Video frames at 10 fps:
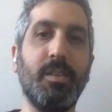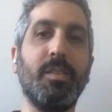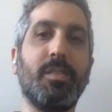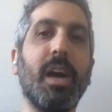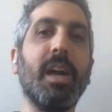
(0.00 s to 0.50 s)

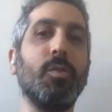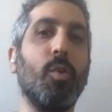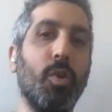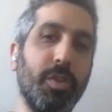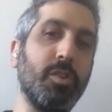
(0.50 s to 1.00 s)
design
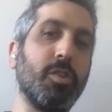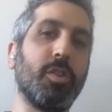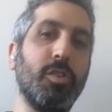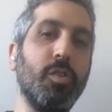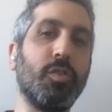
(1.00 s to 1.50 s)
goal that you're
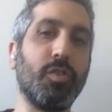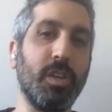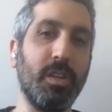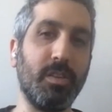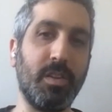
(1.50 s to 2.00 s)
usually
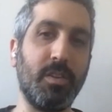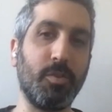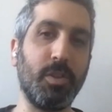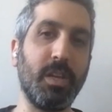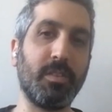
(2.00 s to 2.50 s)
going to see
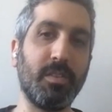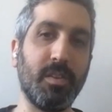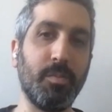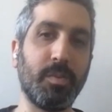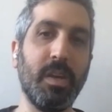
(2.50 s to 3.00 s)
for lake
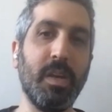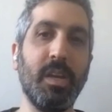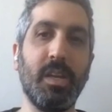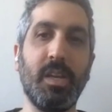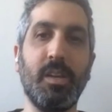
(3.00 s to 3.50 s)
systems
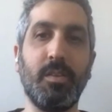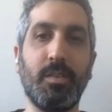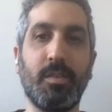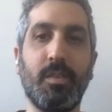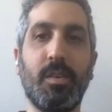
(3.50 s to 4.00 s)

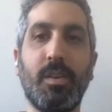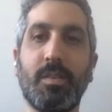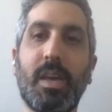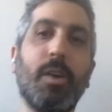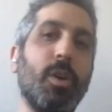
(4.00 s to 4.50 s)
is
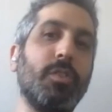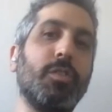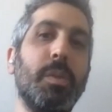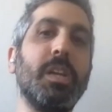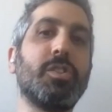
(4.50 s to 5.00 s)
how do I
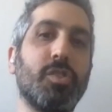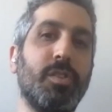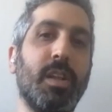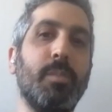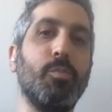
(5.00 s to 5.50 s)
just make
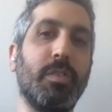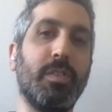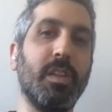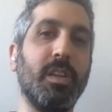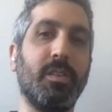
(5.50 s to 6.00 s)
sure that I'm
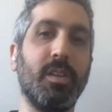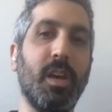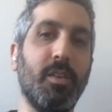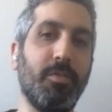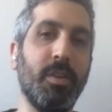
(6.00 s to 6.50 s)
resilient
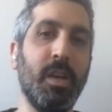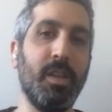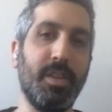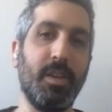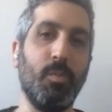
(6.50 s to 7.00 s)
enough
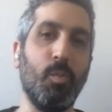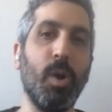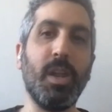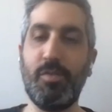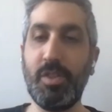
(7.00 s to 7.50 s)
that
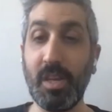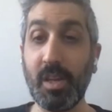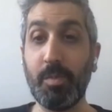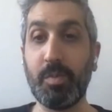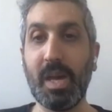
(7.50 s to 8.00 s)
when everything
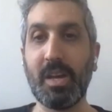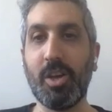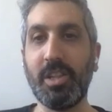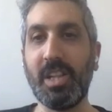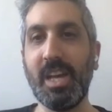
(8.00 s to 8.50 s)
comes back
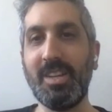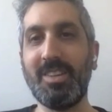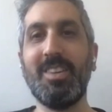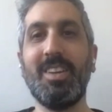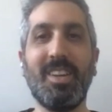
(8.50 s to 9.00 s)

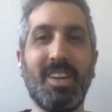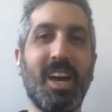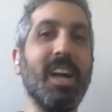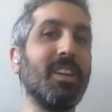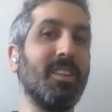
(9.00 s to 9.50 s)
online,
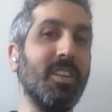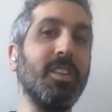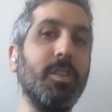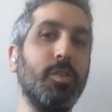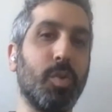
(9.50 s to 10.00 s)
I can
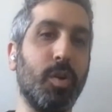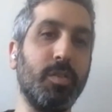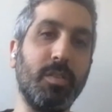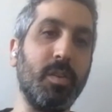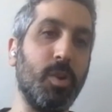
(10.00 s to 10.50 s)
continue
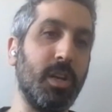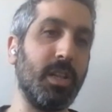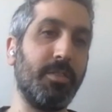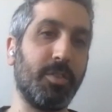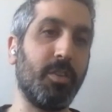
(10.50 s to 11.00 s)
processing where I
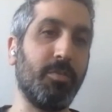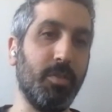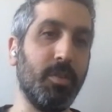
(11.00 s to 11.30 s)
left off.